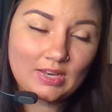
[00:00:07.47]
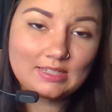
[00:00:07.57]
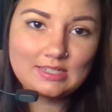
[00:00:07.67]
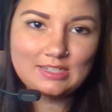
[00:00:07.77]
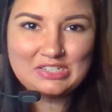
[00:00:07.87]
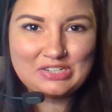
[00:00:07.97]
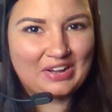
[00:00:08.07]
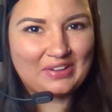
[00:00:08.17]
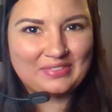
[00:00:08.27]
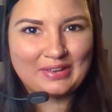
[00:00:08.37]
didn't turn
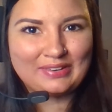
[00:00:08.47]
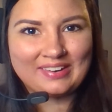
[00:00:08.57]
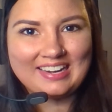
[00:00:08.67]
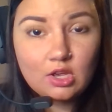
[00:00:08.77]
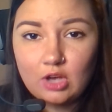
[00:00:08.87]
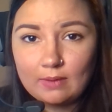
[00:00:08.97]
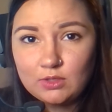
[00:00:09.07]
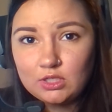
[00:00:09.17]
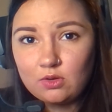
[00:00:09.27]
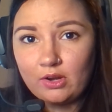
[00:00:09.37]
out that great. So I'm
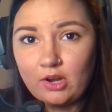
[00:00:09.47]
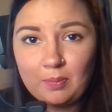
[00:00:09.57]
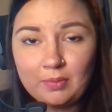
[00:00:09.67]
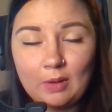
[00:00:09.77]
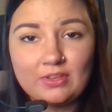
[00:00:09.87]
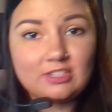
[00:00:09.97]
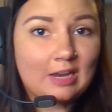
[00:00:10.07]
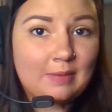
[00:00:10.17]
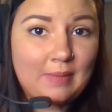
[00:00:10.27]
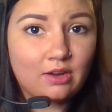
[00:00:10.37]
just going to open up the
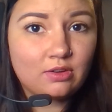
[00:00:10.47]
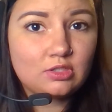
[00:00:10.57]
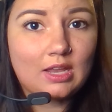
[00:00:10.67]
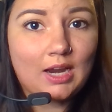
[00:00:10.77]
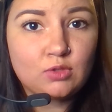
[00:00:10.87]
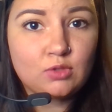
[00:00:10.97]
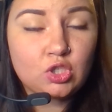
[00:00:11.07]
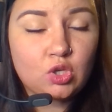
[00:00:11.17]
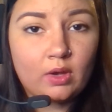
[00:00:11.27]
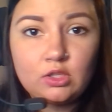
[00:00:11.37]
same house and I'm just
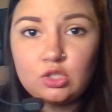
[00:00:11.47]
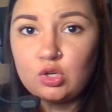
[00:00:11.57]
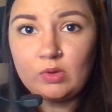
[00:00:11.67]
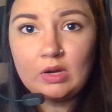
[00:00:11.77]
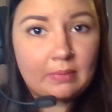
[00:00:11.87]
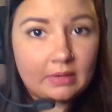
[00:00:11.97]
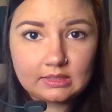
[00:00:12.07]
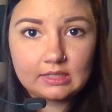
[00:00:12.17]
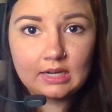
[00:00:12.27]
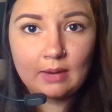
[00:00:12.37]
going to rebuild
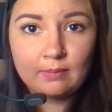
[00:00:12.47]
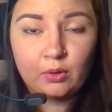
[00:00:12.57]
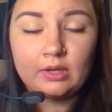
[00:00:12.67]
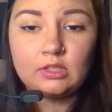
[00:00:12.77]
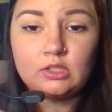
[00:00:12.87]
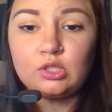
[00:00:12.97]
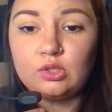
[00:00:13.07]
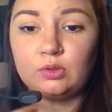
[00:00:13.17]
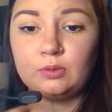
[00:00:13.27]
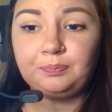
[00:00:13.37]
it. I'm going
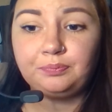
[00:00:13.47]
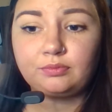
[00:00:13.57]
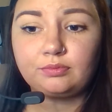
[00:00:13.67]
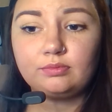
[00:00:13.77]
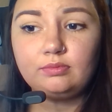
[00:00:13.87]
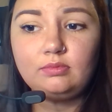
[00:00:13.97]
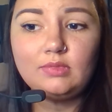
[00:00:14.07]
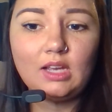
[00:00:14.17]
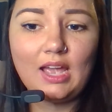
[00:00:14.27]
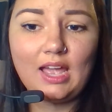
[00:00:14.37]
to
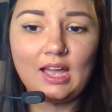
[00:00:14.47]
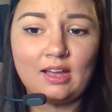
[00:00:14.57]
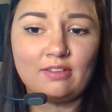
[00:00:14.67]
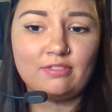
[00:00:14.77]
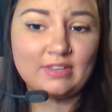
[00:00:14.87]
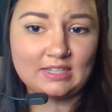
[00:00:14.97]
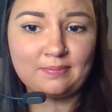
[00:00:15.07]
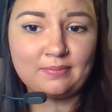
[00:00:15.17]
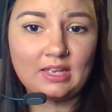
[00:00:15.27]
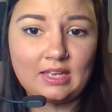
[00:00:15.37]
fix some
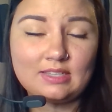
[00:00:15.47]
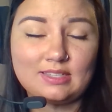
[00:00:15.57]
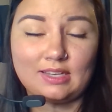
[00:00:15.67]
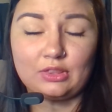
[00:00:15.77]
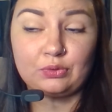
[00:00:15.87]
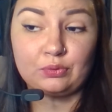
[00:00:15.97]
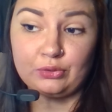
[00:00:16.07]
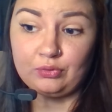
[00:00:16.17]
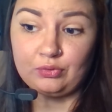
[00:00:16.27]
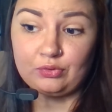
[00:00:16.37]
things like the roof,